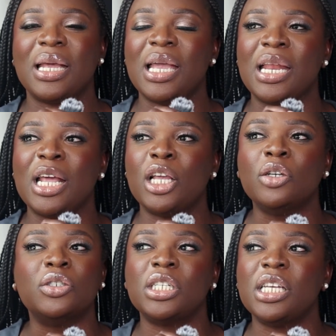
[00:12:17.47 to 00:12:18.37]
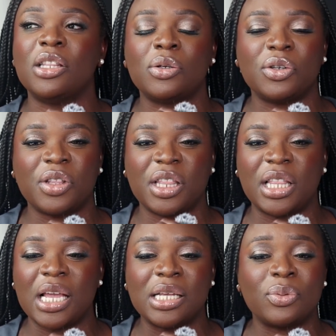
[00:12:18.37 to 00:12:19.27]
And usually those are the
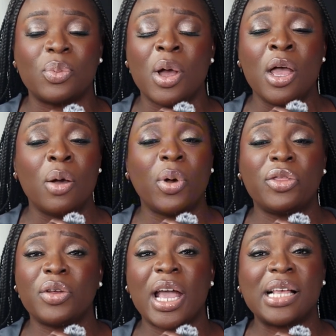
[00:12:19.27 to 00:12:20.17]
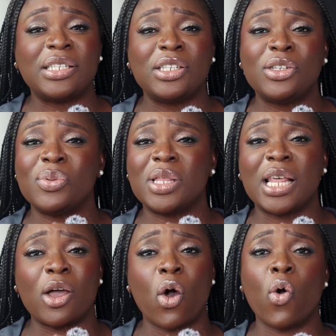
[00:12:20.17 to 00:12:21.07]
things, whether it has to do with
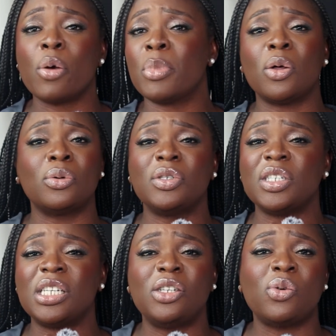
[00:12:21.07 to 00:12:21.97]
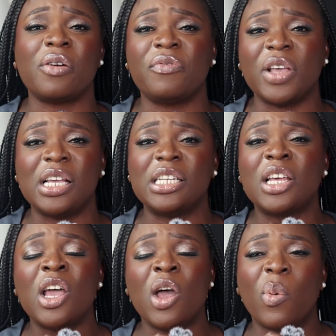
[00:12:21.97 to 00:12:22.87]
like hormones,
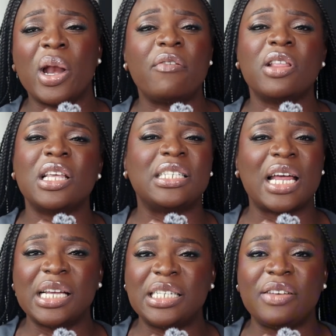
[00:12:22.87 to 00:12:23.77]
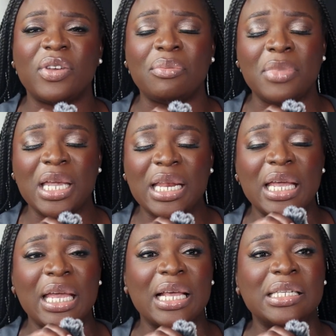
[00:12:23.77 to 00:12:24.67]
endorphins, whatever the scientific
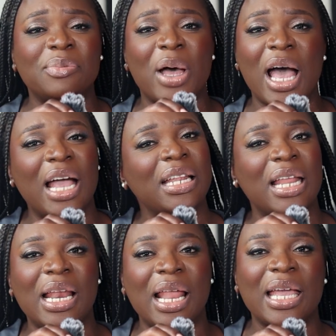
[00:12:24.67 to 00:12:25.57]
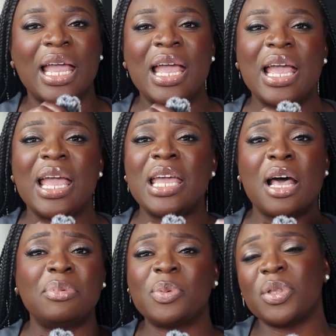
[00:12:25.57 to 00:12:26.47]
meaning is behind that, like it
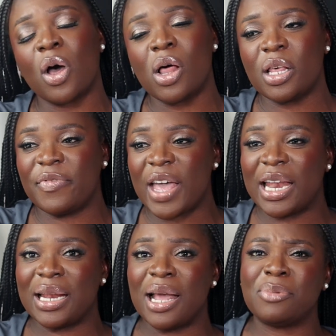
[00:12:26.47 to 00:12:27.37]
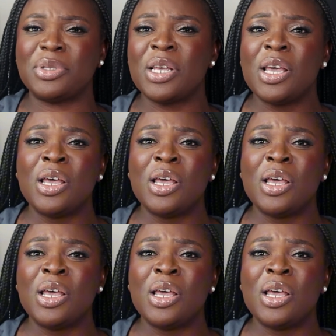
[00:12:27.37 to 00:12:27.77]
helps with all of that. It helps